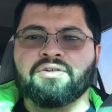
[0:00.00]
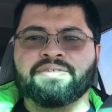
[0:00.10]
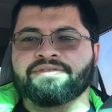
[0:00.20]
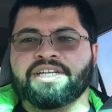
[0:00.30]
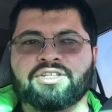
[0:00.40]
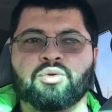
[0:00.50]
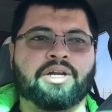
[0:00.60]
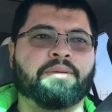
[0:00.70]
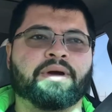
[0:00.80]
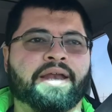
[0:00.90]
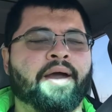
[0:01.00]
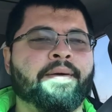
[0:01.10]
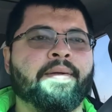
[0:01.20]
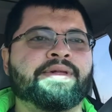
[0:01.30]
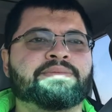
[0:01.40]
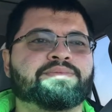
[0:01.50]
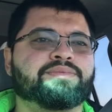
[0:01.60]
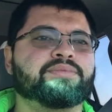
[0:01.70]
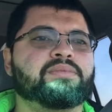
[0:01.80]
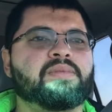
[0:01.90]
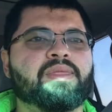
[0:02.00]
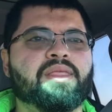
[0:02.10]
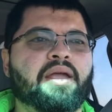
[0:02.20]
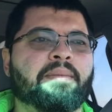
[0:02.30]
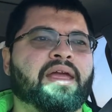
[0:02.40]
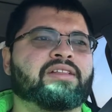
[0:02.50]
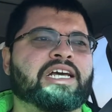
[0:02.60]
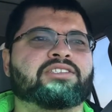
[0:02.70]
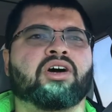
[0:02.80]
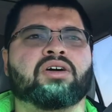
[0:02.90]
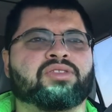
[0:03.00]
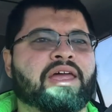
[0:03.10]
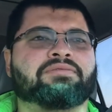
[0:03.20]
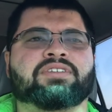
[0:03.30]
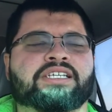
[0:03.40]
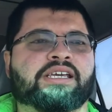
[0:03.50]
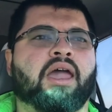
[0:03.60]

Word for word: fifteen, twenty, but I mean that's all definitely